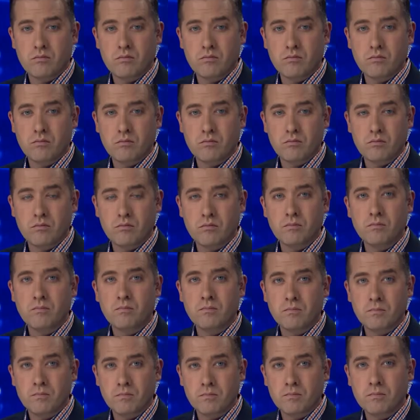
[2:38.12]

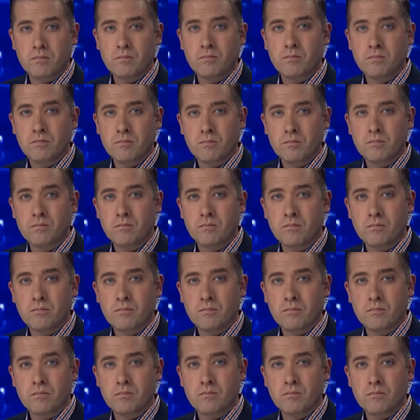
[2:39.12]

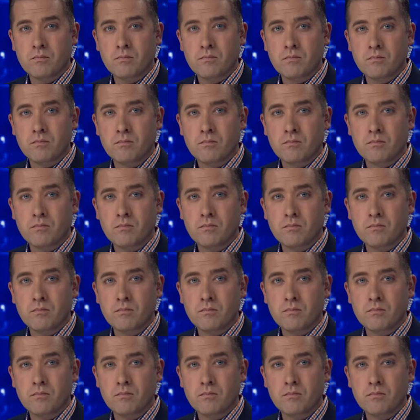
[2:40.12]
No words are spoken by the person on screen.